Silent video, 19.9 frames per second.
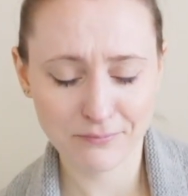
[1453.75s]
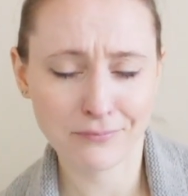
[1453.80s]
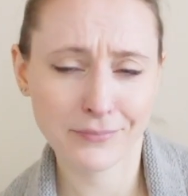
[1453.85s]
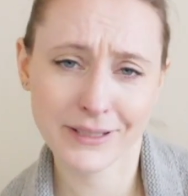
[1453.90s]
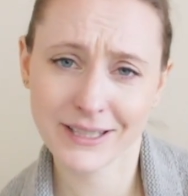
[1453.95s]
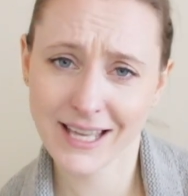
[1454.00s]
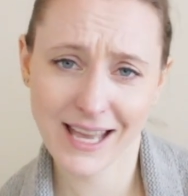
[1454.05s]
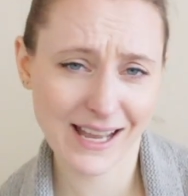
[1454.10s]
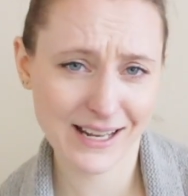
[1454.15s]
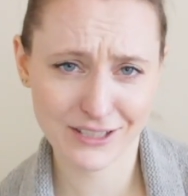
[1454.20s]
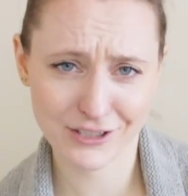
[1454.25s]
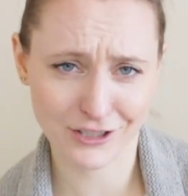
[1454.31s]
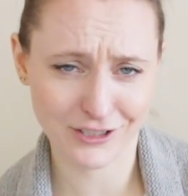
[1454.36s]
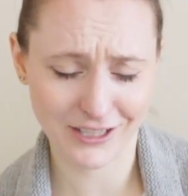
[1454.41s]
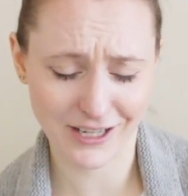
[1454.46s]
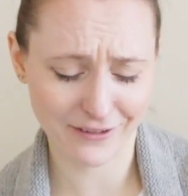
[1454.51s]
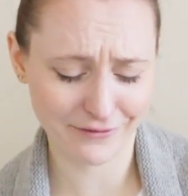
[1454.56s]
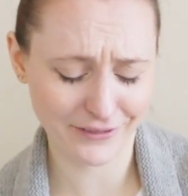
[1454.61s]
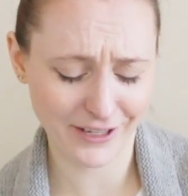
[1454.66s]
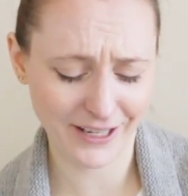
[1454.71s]
But the hat
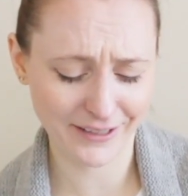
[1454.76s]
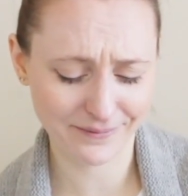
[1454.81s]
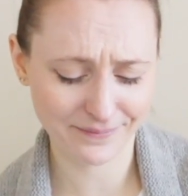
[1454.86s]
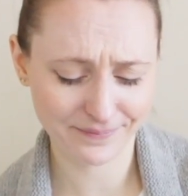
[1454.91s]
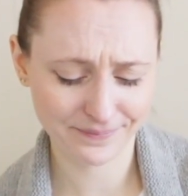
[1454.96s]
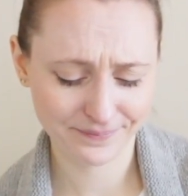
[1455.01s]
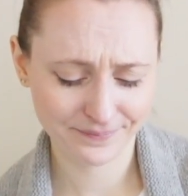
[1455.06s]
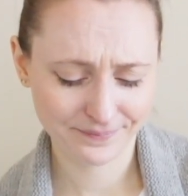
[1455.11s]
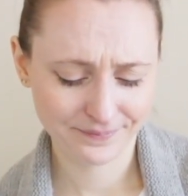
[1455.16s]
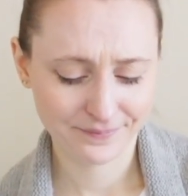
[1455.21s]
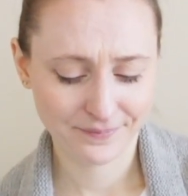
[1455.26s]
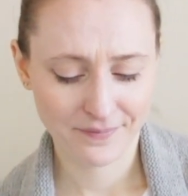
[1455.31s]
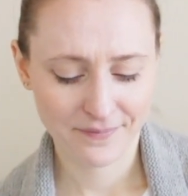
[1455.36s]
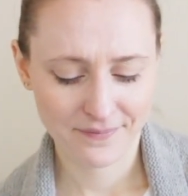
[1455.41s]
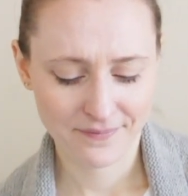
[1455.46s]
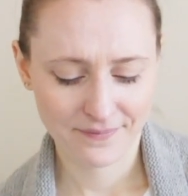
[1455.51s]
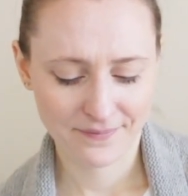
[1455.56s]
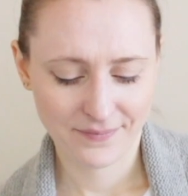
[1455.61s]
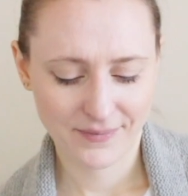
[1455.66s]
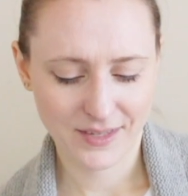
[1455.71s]
turned out fine.
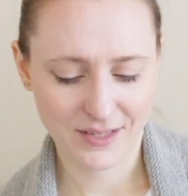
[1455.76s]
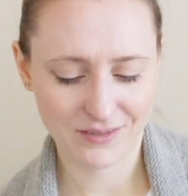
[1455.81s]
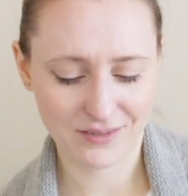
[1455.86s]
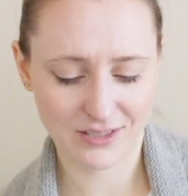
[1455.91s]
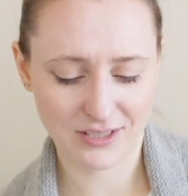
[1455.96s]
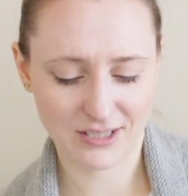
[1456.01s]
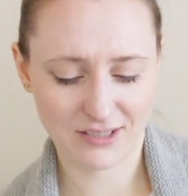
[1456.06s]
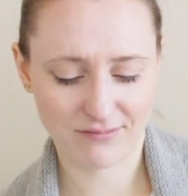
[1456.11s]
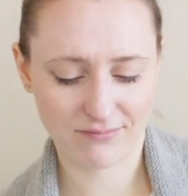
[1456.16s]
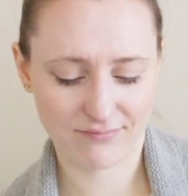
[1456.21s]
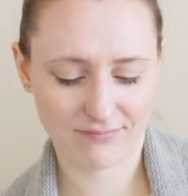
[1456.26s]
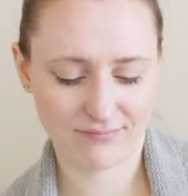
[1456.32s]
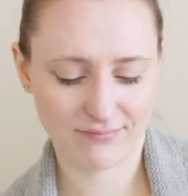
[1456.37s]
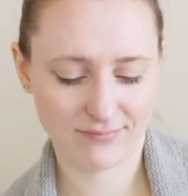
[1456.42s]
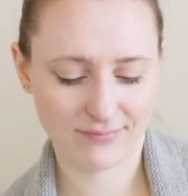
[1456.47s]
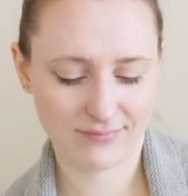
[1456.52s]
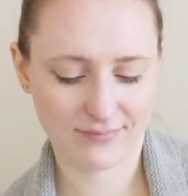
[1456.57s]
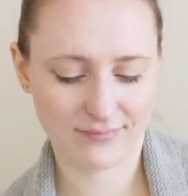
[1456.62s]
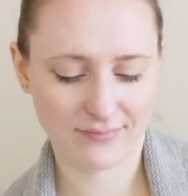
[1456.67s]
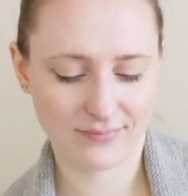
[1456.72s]
It was just
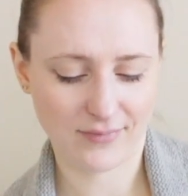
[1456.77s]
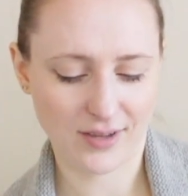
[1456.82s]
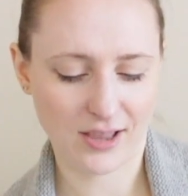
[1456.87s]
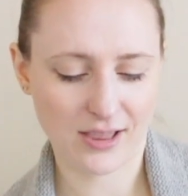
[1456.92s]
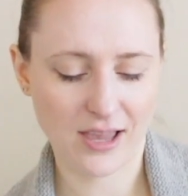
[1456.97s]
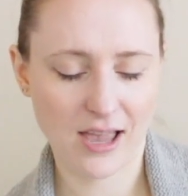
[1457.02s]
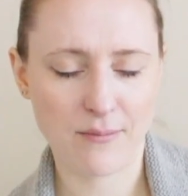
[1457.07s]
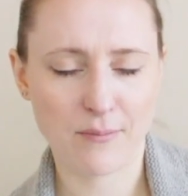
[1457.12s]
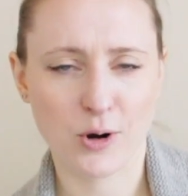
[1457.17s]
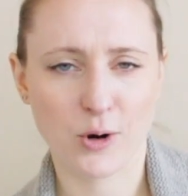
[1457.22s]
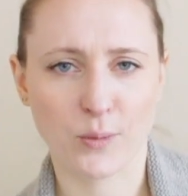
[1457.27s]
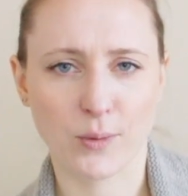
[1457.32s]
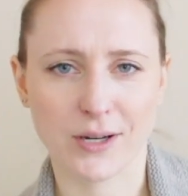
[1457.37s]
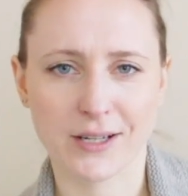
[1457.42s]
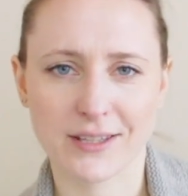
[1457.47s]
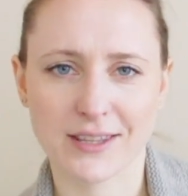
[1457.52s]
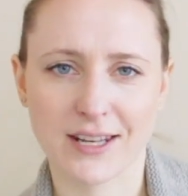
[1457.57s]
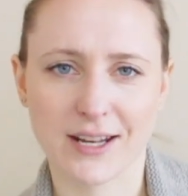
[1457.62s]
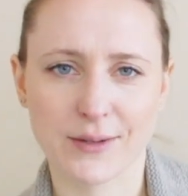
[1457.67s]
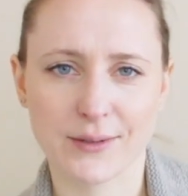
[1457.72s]
a lot more
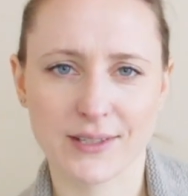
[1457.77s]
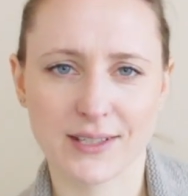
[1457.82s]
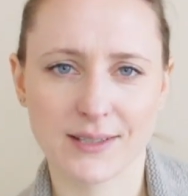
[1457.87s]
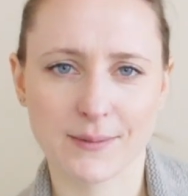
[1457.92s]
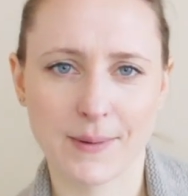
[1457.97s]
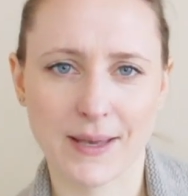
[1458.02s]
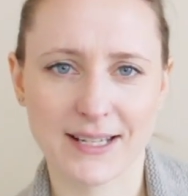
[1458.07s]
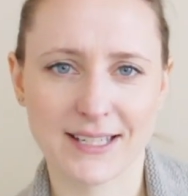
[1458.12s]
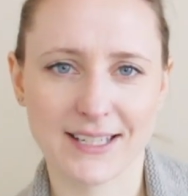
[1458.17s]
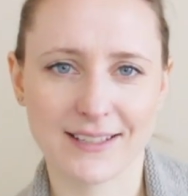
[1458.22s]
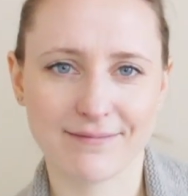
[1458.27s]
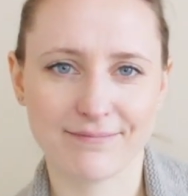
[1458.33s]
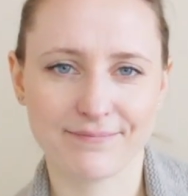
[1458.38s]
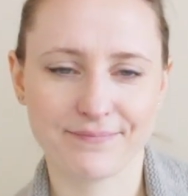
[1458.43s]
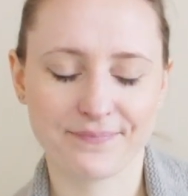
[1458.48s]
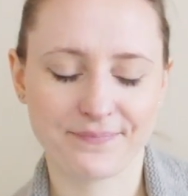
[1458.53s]
work than I was expecting.